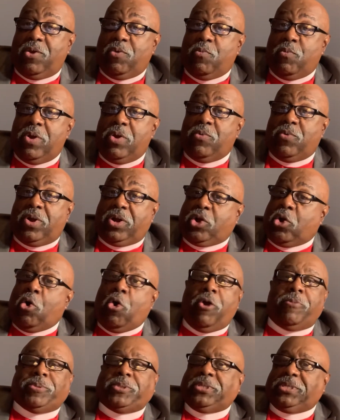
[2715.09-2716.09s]
We were
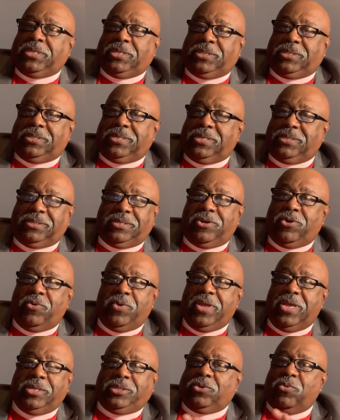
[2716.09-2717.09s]
corpses.
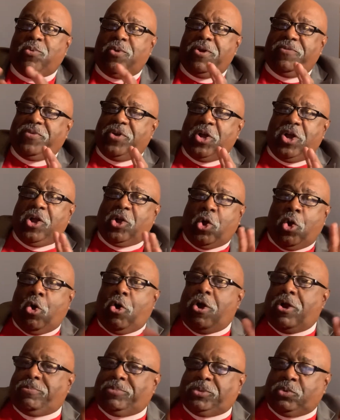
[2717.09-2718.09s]
It's the word for a
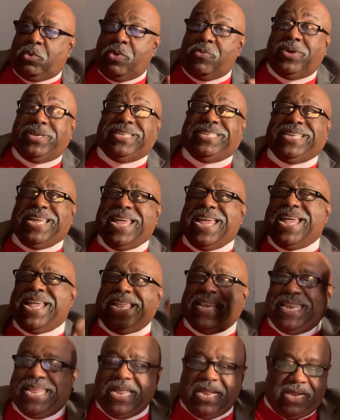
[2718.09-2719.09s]
corpse. We were
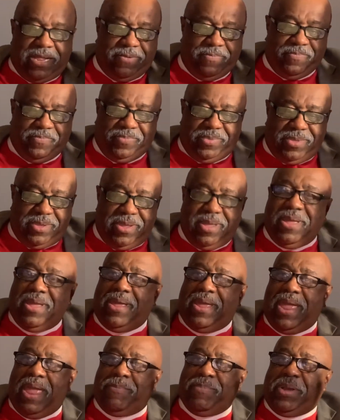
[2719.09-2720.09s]
dead.
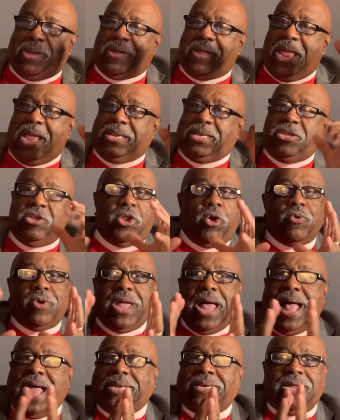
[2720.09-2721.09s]
And you know,
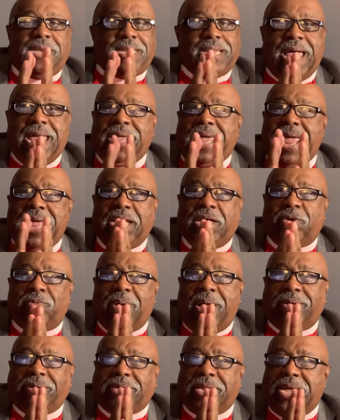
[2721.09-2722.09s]
God doesn't like hanging
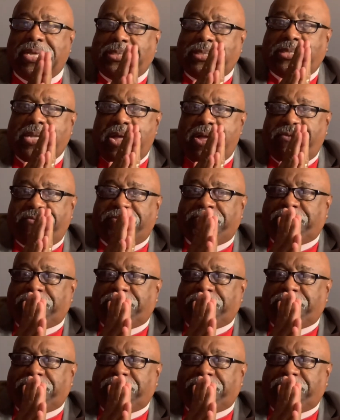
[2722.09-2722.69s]
around dead stuff.